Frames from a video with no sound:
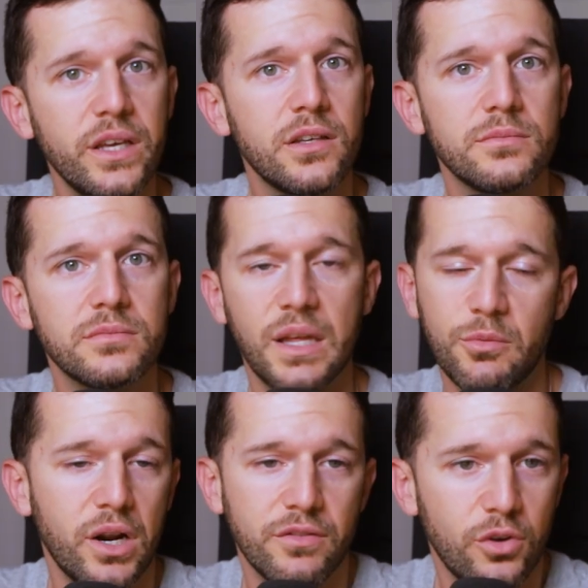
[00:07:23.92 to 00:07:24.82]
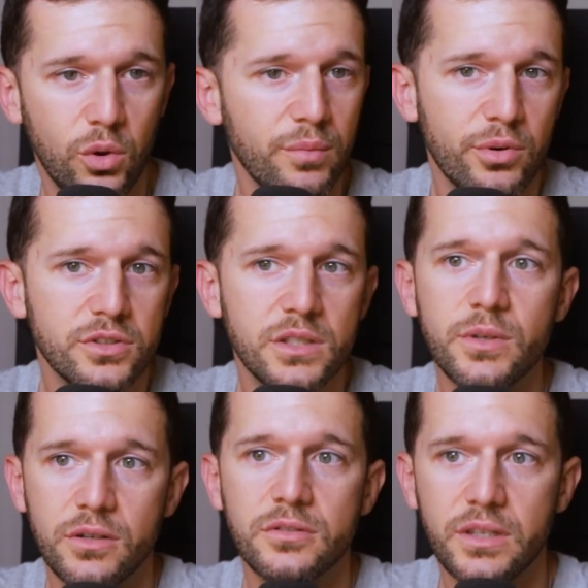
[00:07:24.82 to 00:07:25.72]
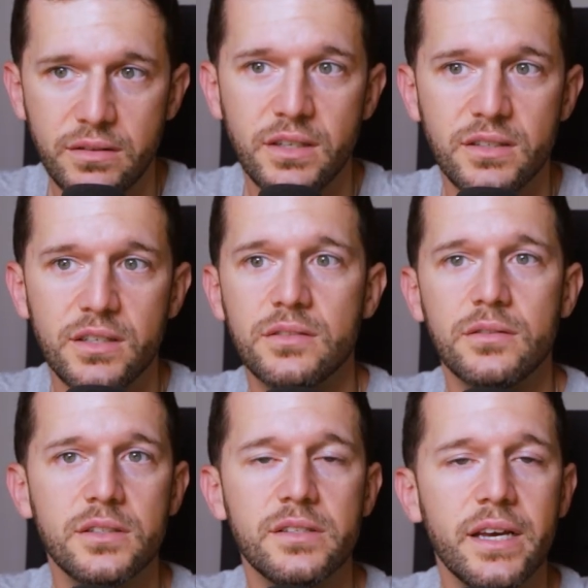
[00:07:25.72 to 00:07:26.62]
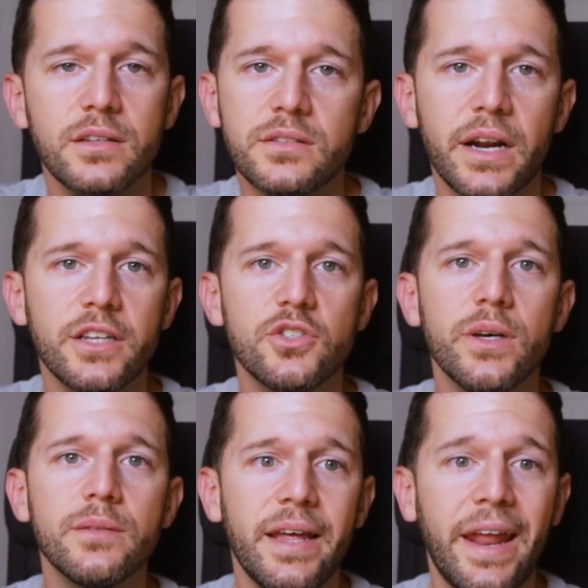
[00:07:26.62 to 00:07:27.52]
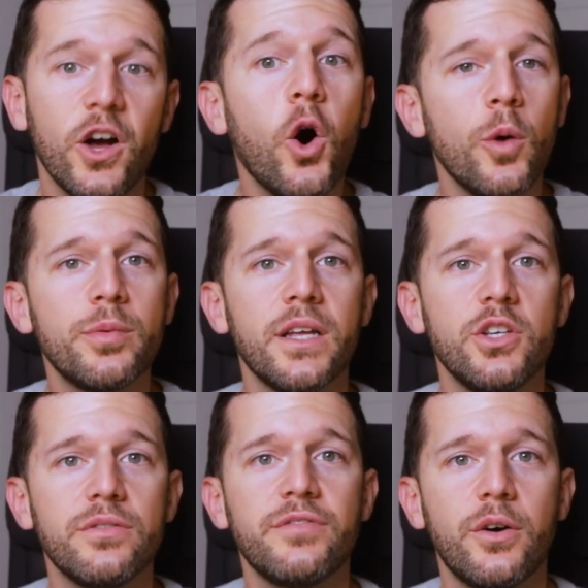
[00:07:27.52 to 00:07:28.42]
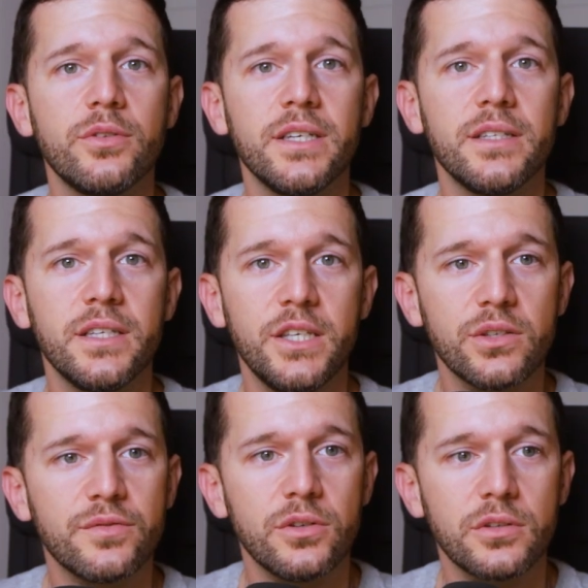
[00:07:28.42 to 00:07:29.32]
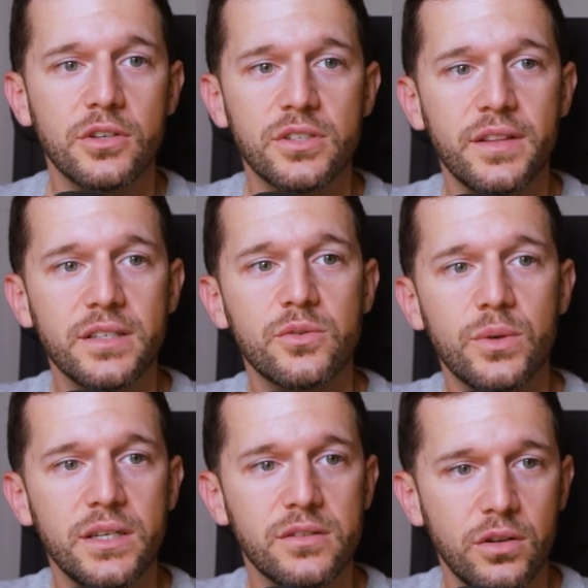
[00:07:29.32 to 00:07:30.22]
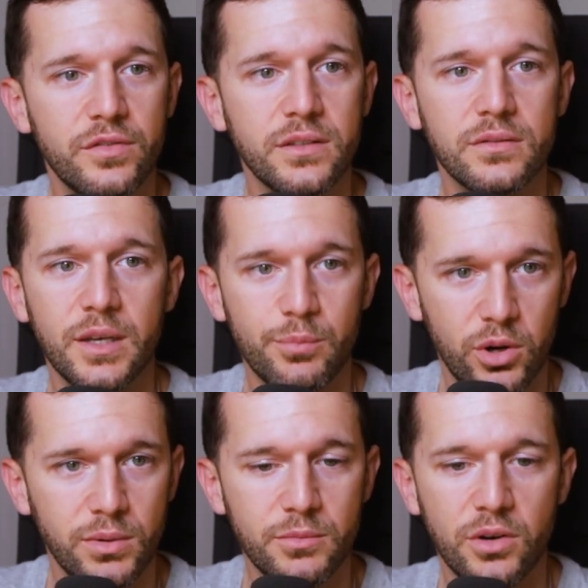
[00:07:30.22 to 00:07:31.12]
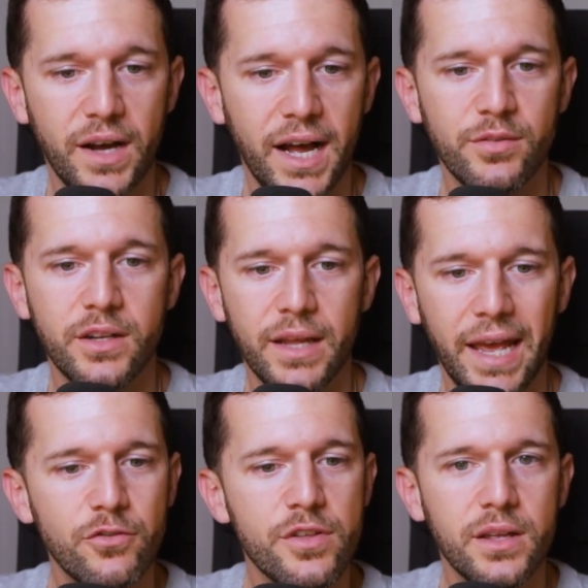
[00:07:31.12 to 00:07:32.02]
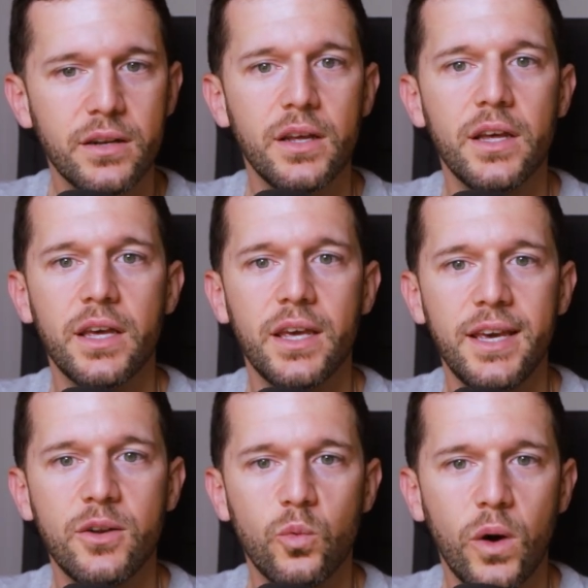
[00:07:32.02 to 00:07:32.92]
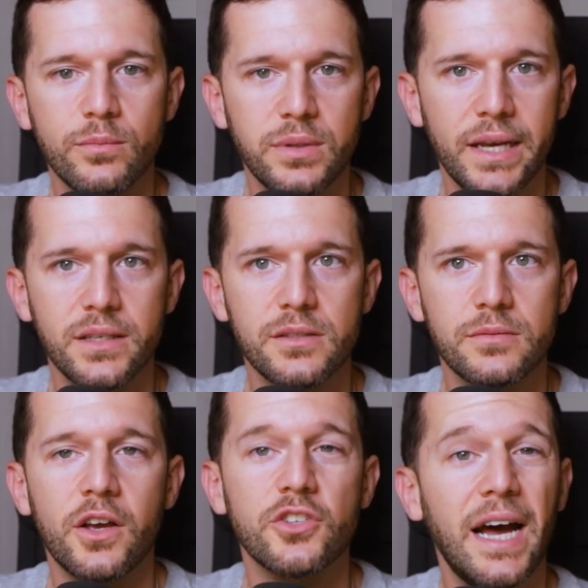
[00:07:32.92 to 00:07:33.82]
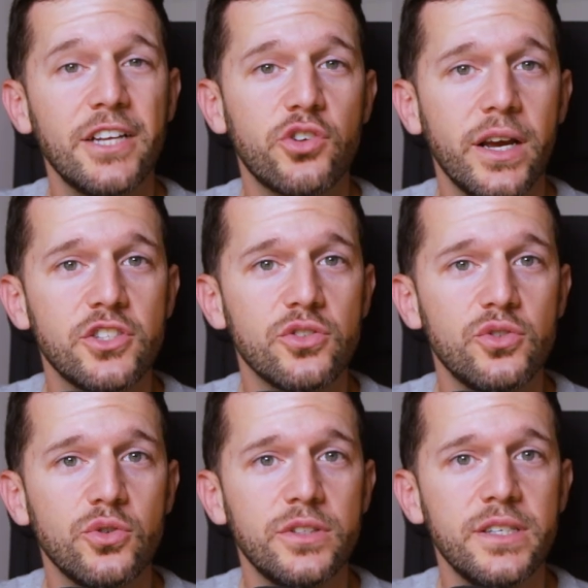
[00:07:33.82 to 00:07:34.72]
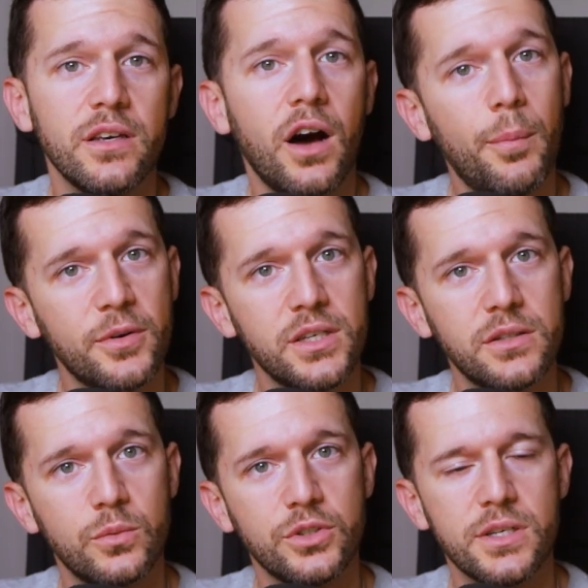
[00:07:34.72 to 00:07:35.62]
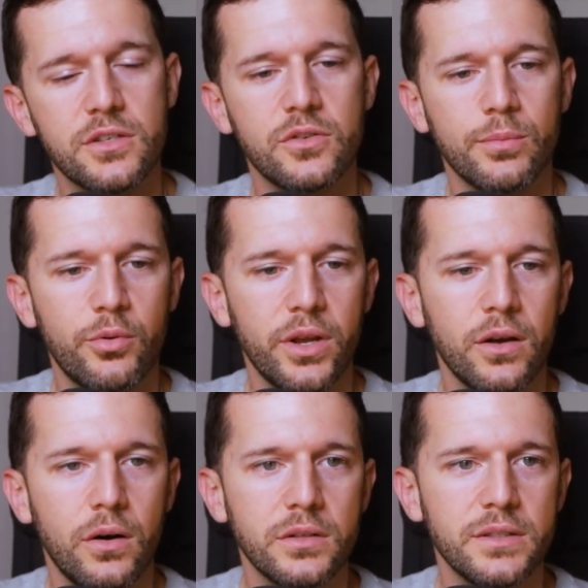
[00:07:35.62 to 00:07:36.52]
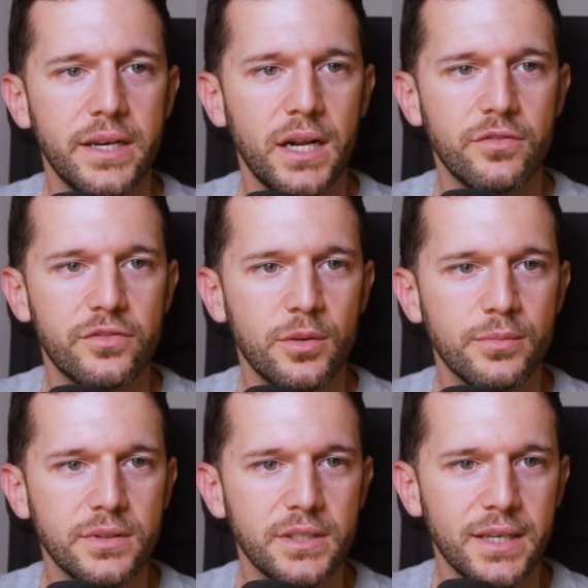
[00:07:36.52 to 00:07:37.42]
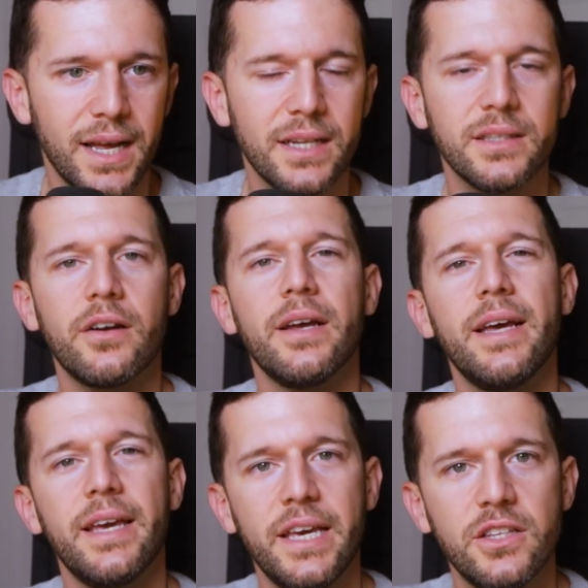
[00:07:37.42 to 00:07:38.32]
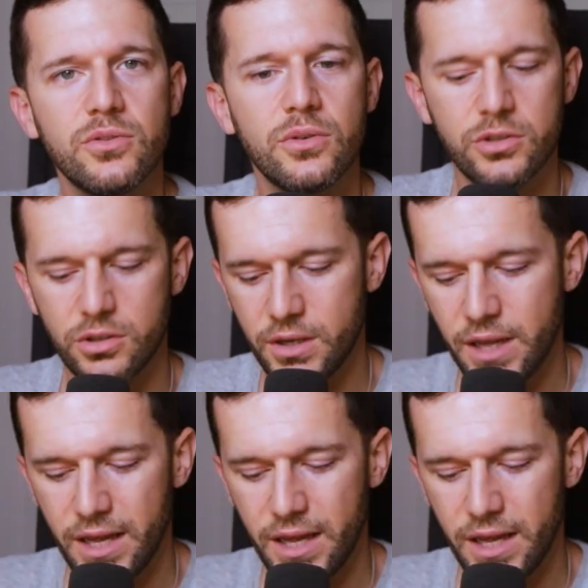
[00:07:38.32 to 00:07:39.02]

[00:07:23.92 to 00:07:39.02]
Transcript: week. I'm gonna follow the process because this is the day that I do it. And I hope that you found it useful because this is really solving the problem of having everything in one place because I tried to do the opposite, which is to bring all the data from the calendar into Notion.